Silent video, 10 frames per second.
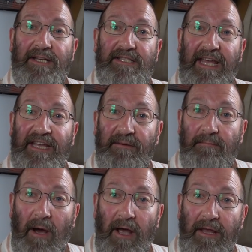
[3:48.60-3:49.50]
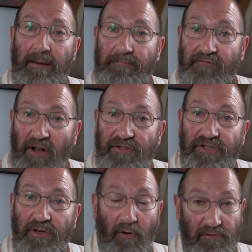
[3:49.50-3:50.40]
taken my
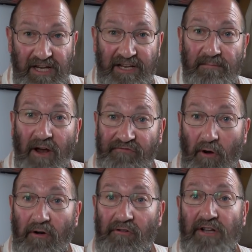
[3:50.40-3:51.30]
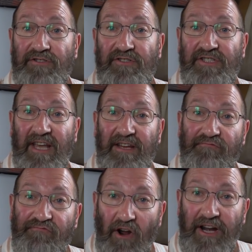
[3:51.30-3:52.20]
brush, or taken my roller I should say,
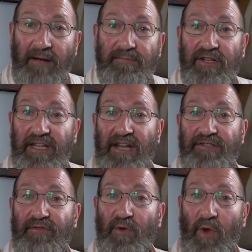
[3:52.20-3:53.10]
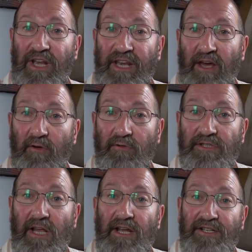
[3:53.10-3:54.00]
right up to the edge of the windows
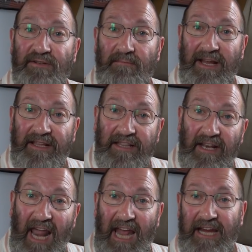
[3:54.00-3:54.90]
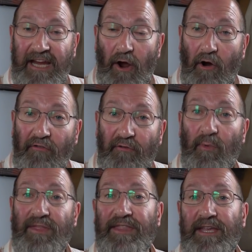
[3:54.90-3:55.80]
to make the laying off
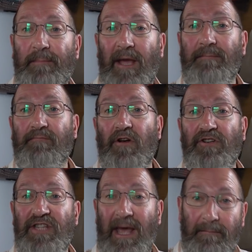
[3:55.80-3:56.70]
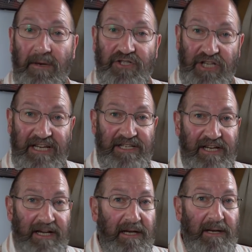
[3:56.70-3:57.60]
with the paintbrush that much
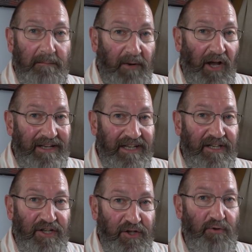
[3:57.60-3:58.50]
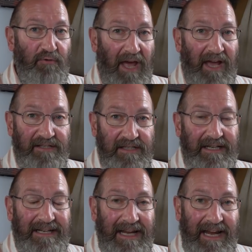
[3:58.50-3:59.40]
easier. But I didn't do that.
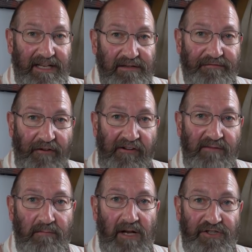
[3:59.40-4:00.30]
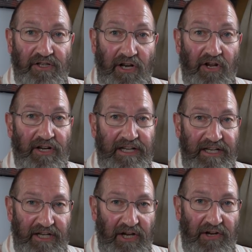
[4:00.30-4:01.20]
It is very much a learning
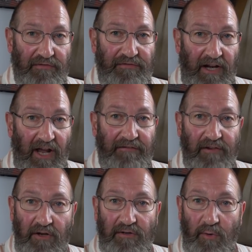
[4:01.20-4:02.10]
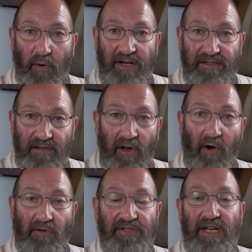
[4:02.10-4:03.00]
curve, and I've learned quite a
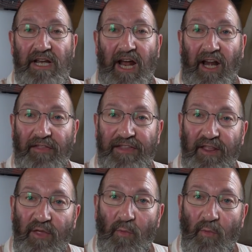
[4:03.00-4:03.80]
lot. And I think the